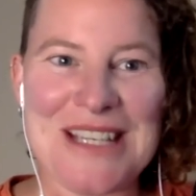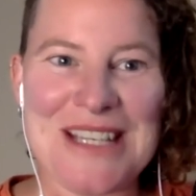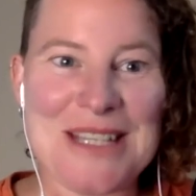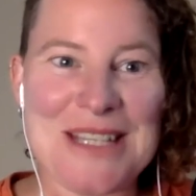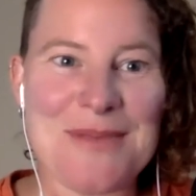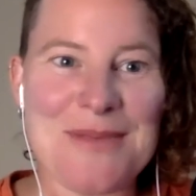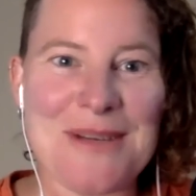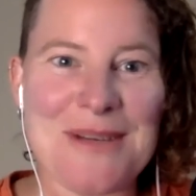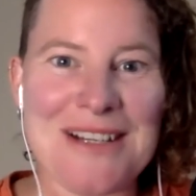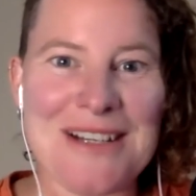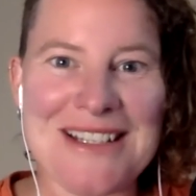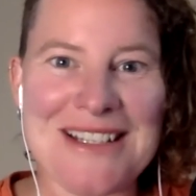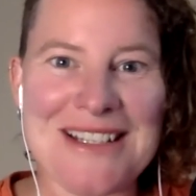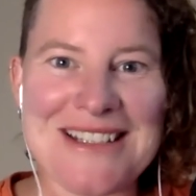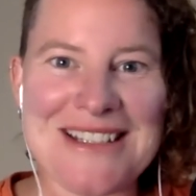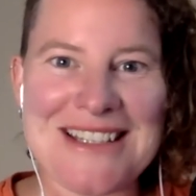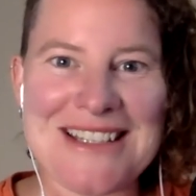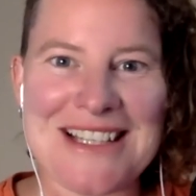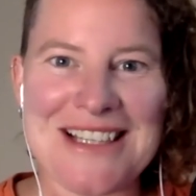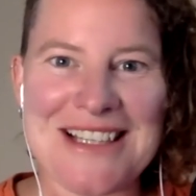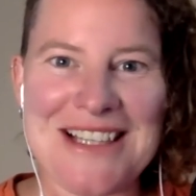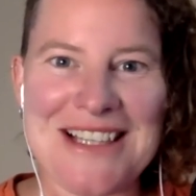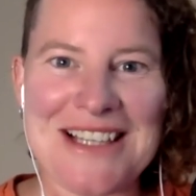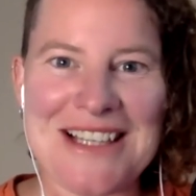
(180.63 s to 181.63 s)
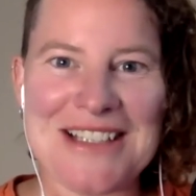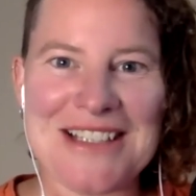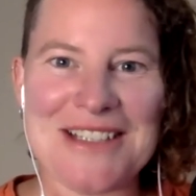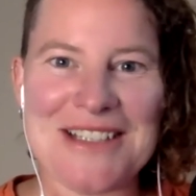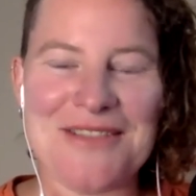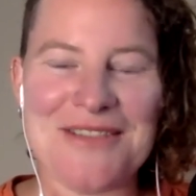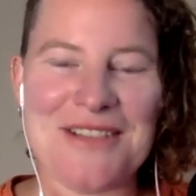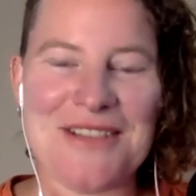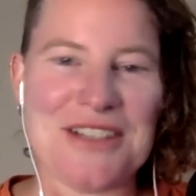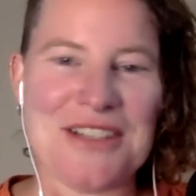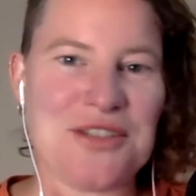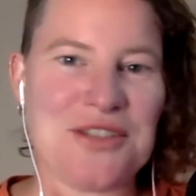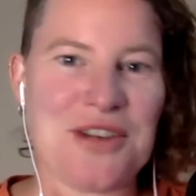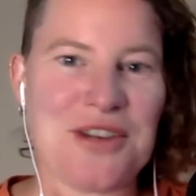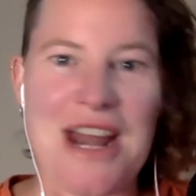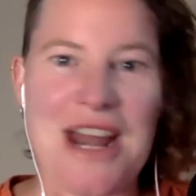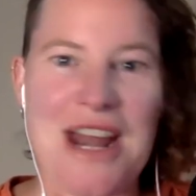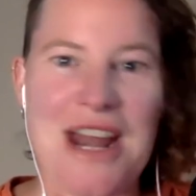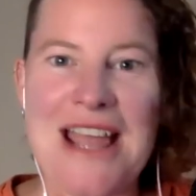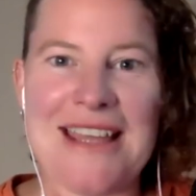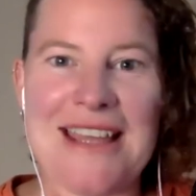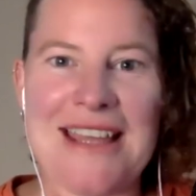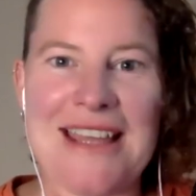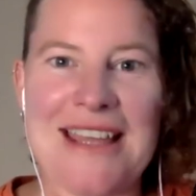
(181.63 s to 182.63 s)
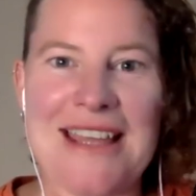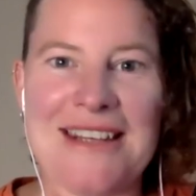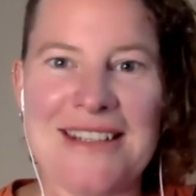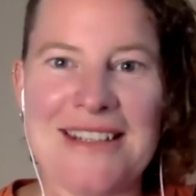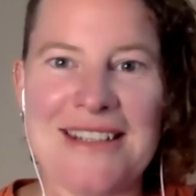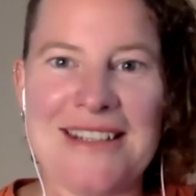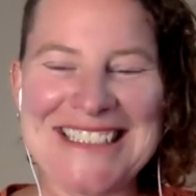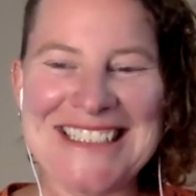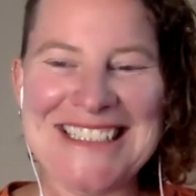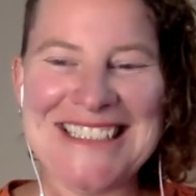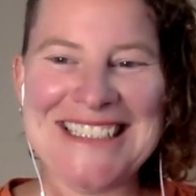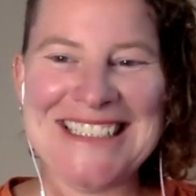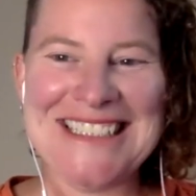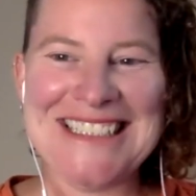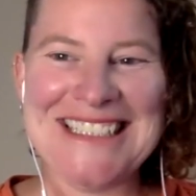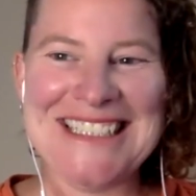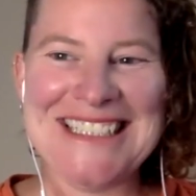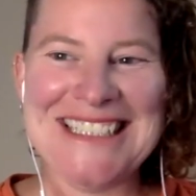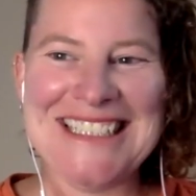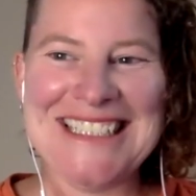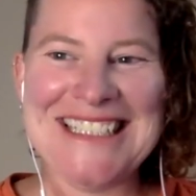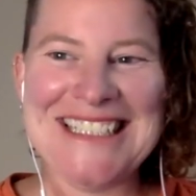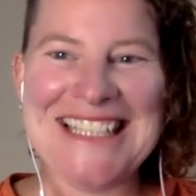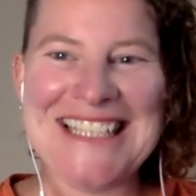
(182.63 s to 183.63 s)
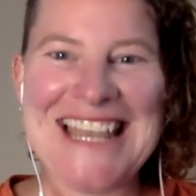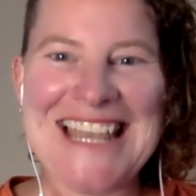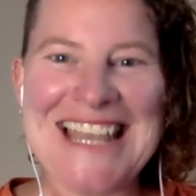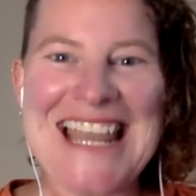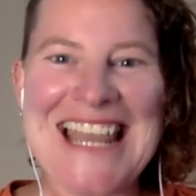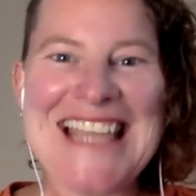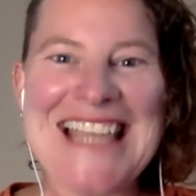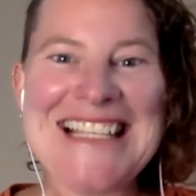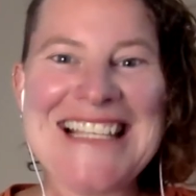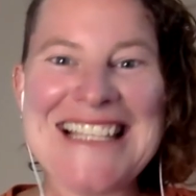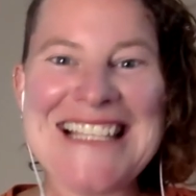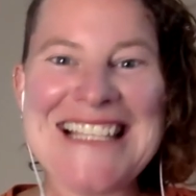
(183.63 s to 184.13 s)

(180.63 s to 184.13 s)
experience the collective and try it. Today's